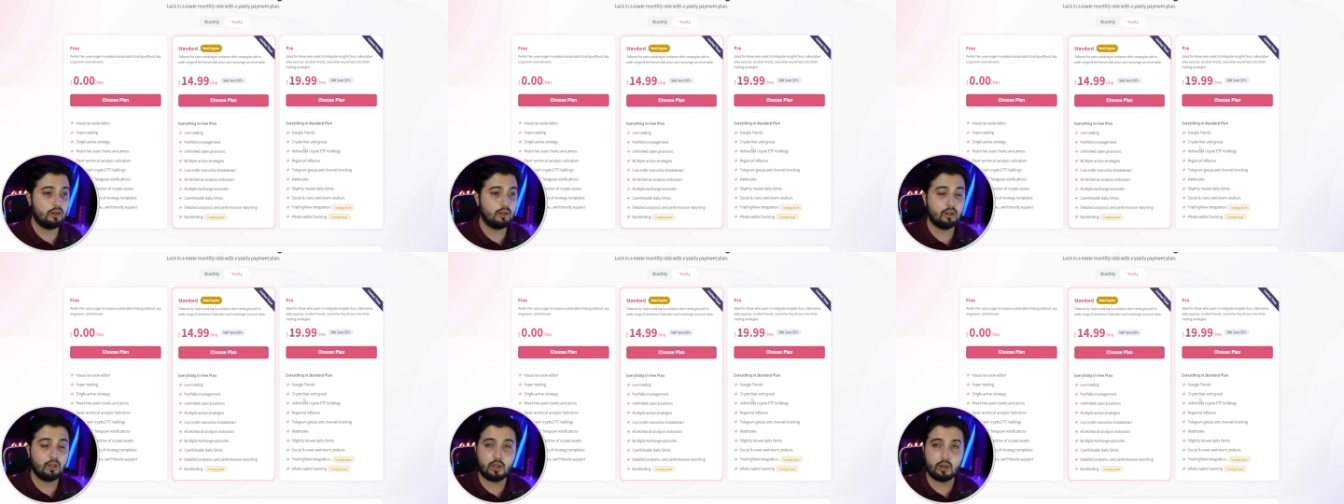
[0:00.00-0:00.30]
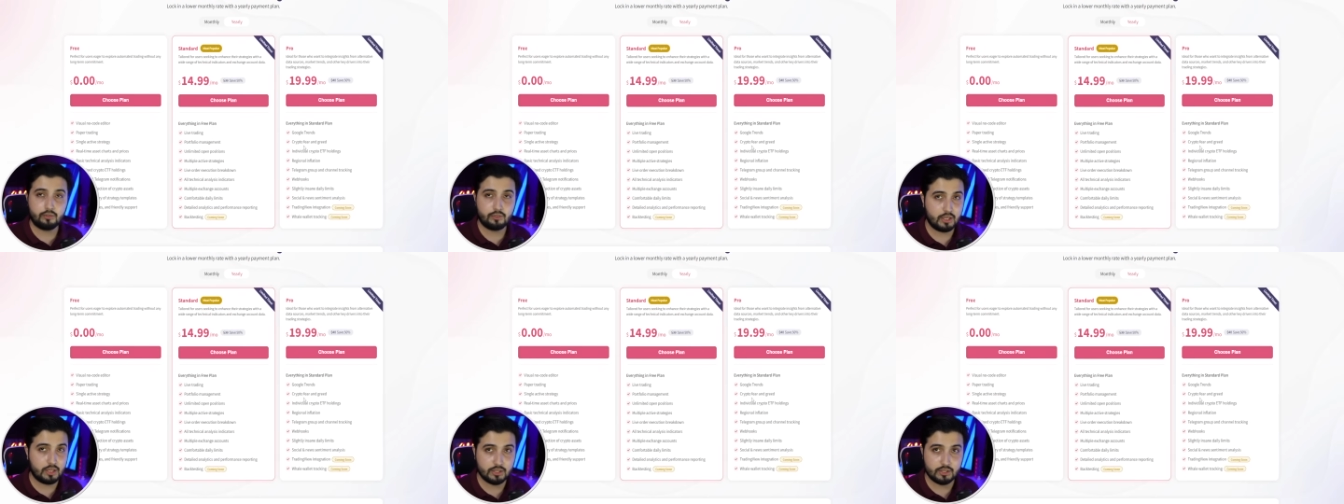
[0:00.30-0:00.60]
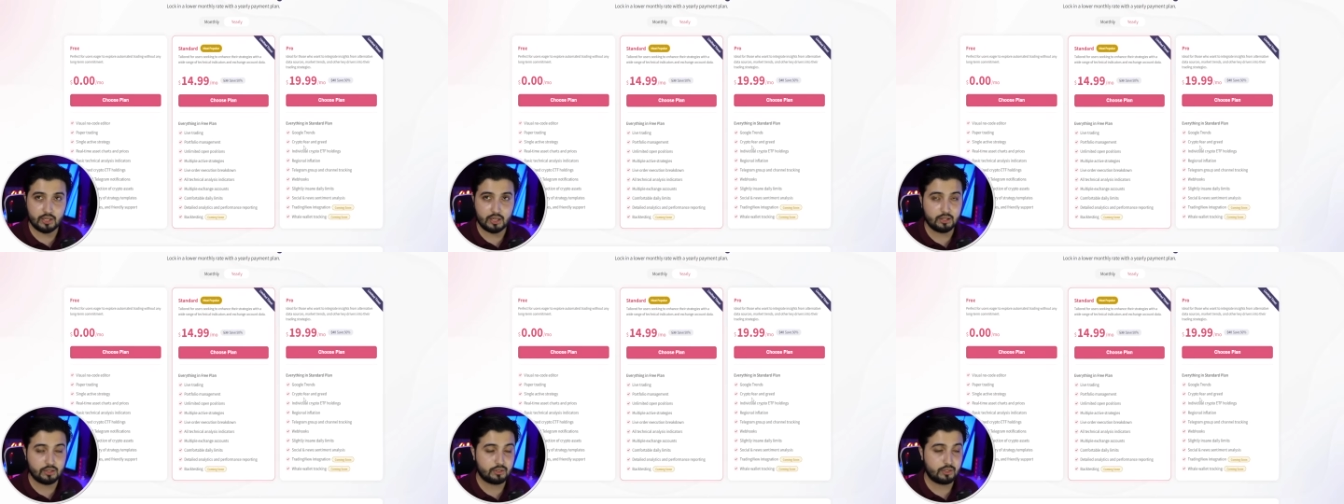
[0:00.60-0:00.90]
a lot of
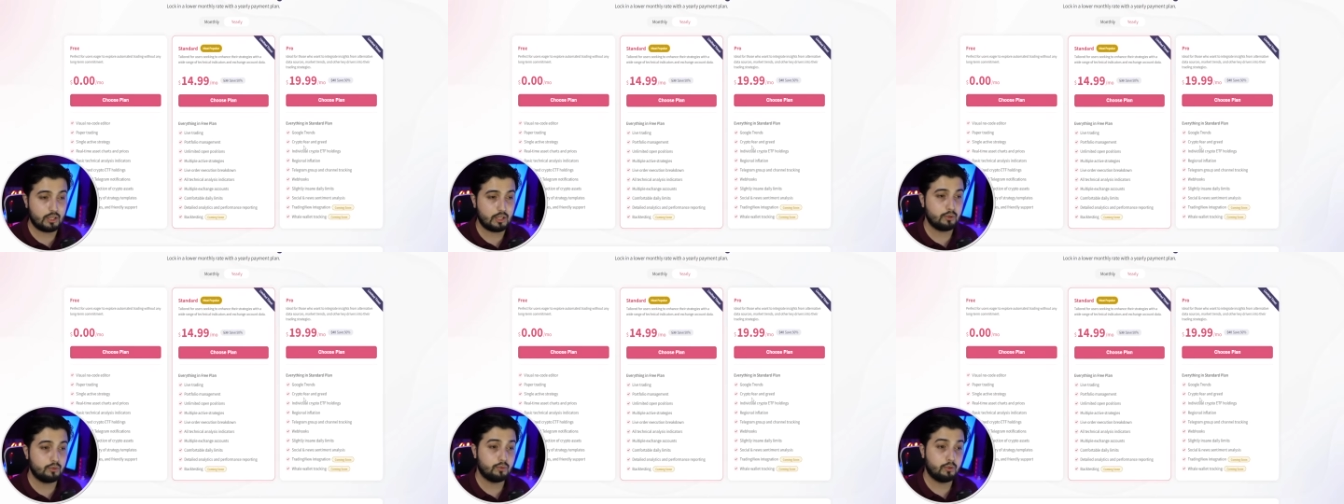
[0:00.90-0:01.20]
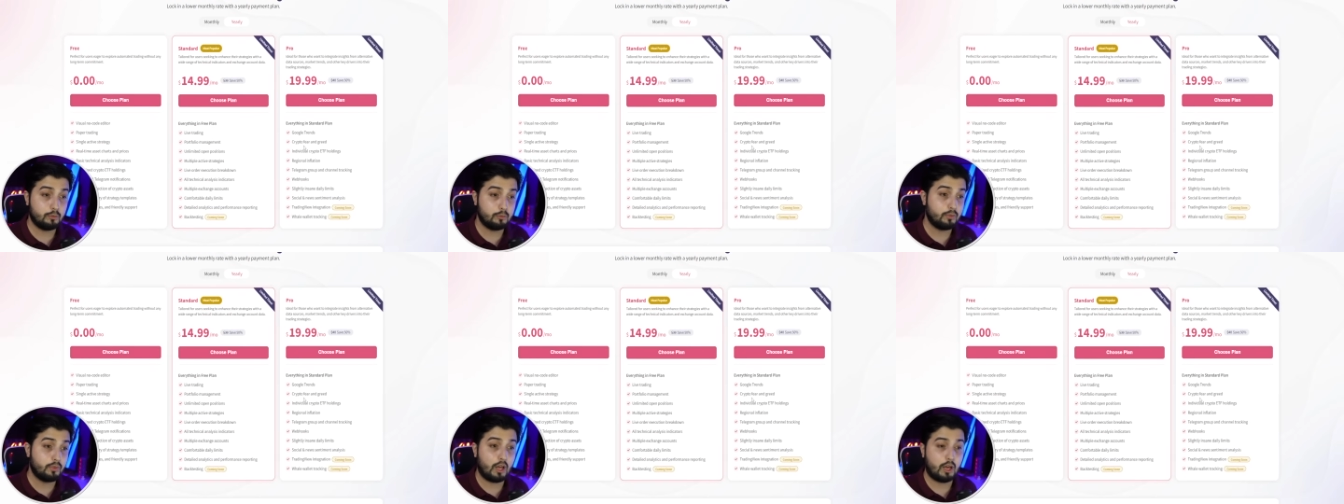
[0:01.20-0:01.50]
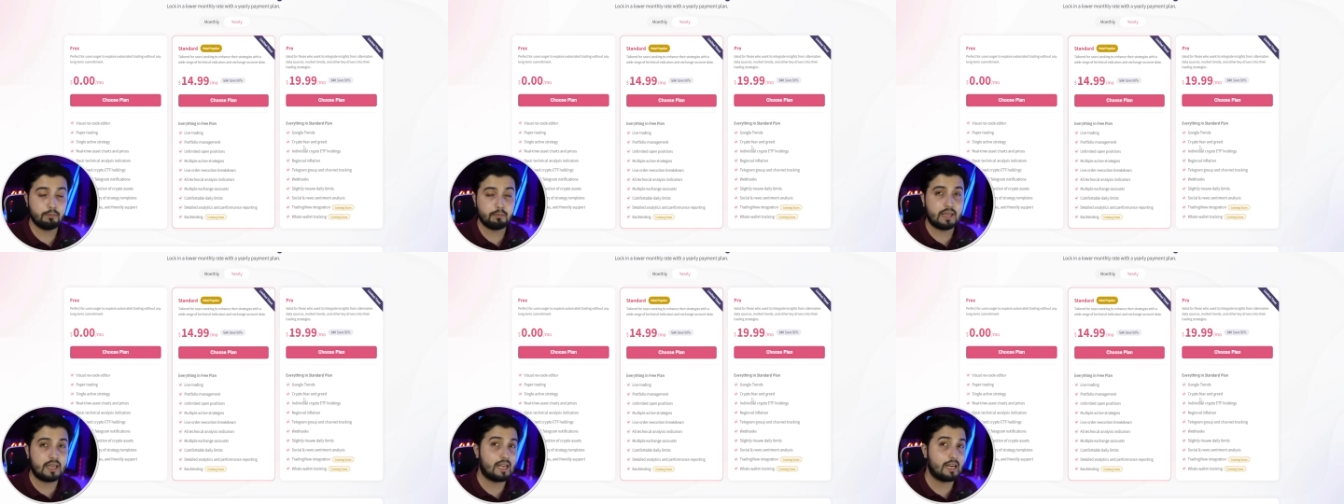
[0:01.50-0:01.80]
these things that you will
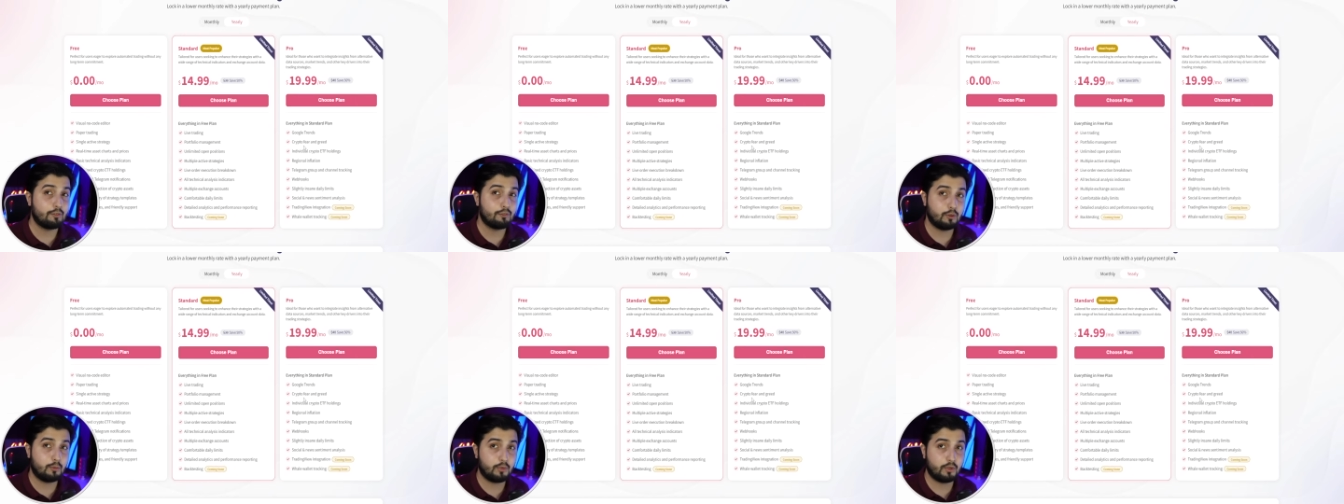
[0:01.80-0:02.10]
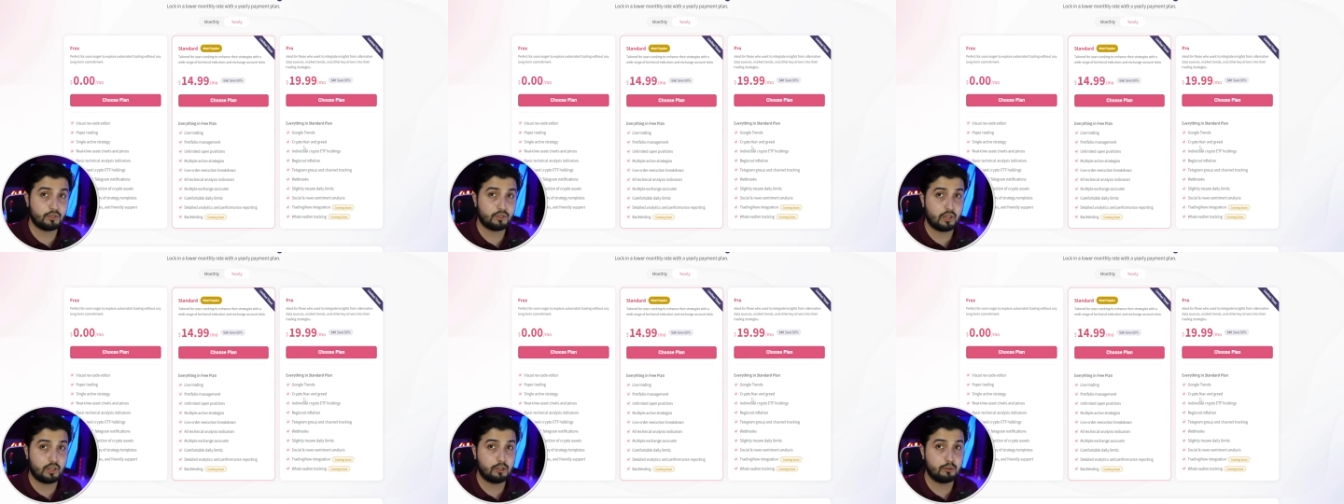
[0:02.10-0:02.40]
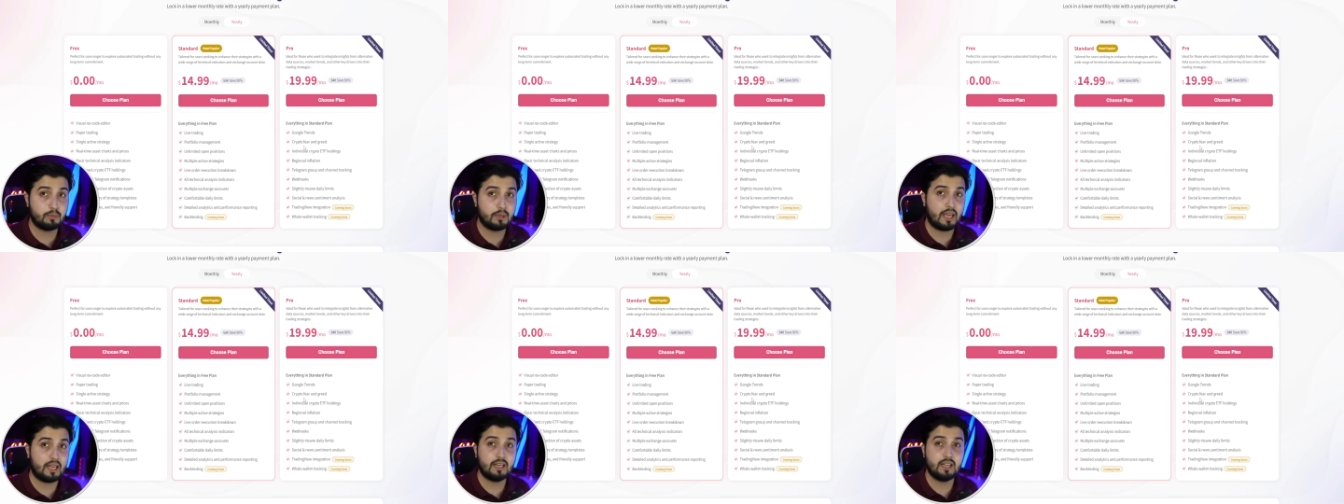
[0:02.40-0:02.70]
not be getting from the
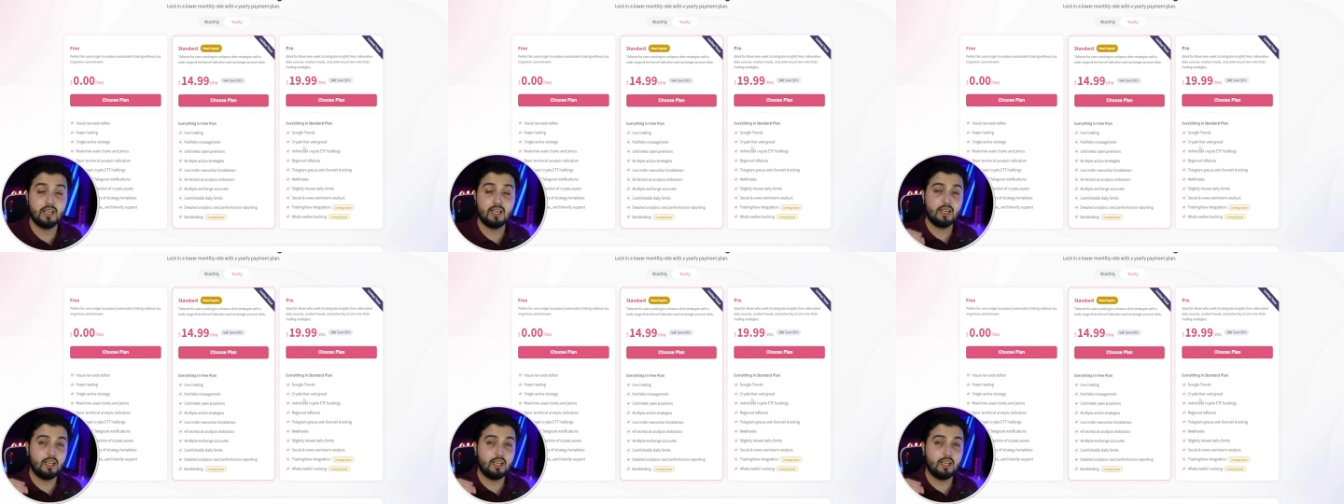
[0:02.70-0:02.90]
standard plan.